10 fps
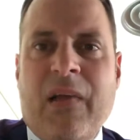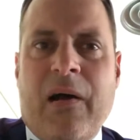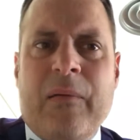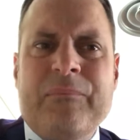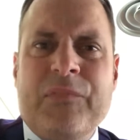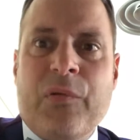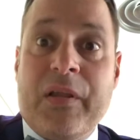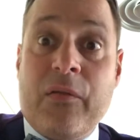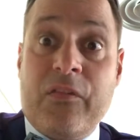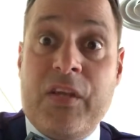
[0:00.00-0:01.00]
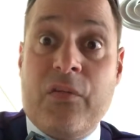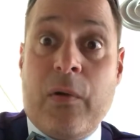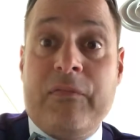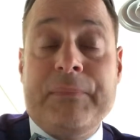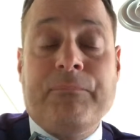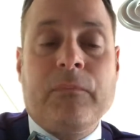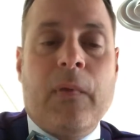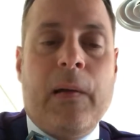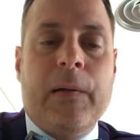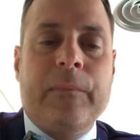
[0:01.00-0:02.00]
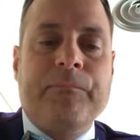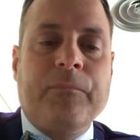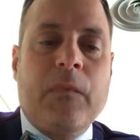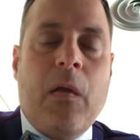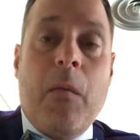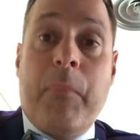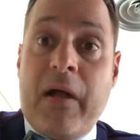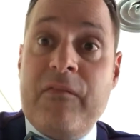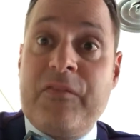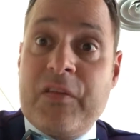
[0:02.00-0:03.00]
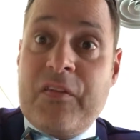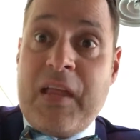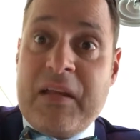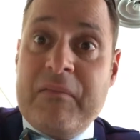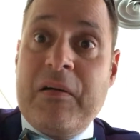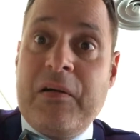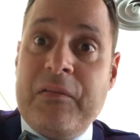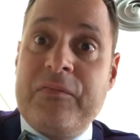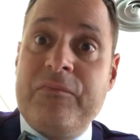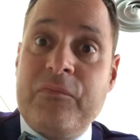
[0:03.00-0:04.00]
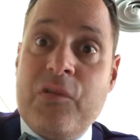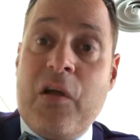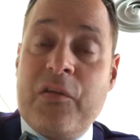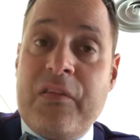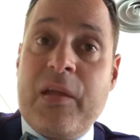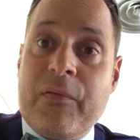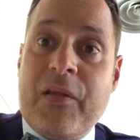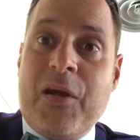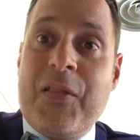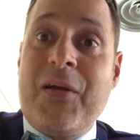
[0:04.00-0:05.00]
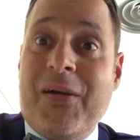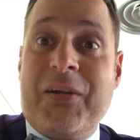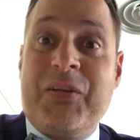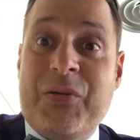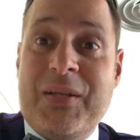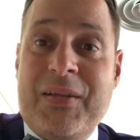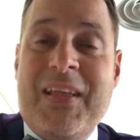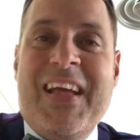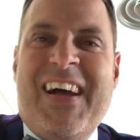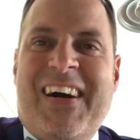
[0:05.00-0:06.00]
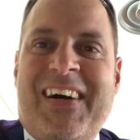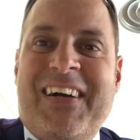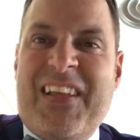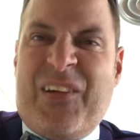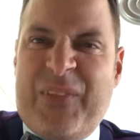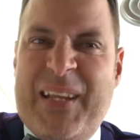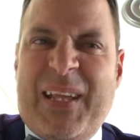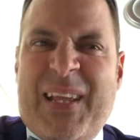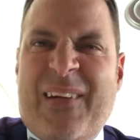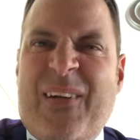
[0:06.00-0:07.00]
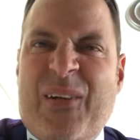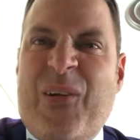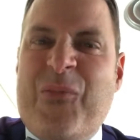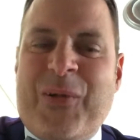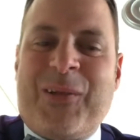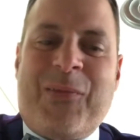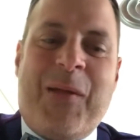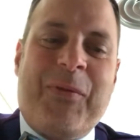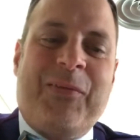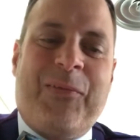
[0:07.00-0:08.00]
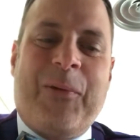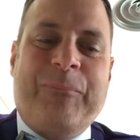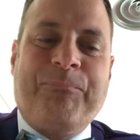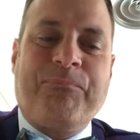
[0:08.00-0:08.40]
you really don't see too often. But for the sake of understanding what they are included in our reading and on our homework assignment. So,